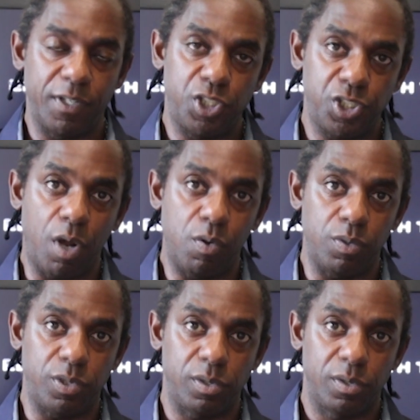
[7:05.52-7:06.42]
and
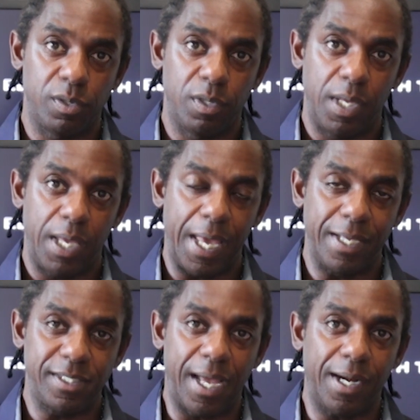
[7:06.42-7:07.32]
shows
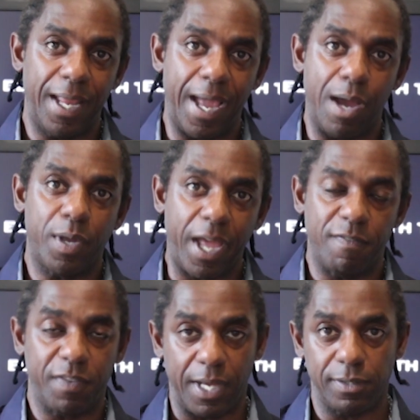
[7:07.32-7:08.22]
exactly how
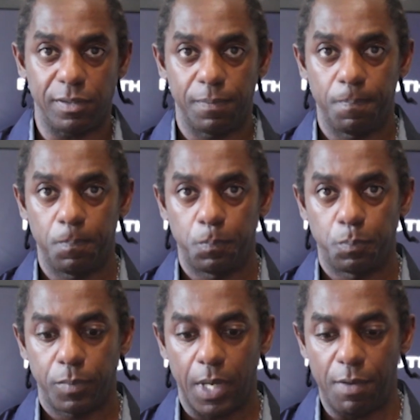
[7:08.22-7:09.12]
Cafcass
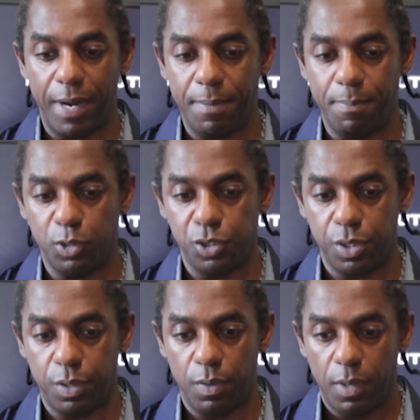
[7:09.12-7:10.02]
are able
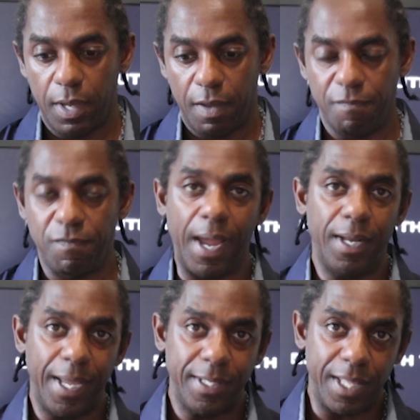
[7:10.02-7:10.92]
to
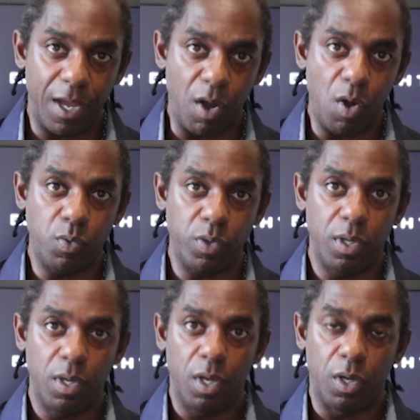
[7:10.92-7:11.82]
violate their own
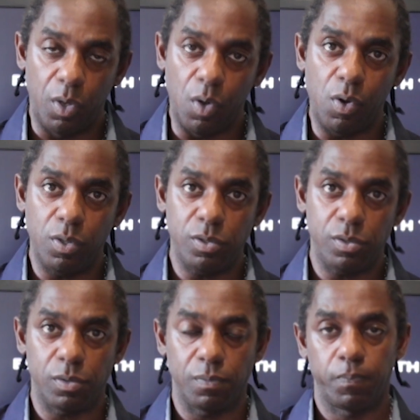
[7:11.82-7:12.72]
laws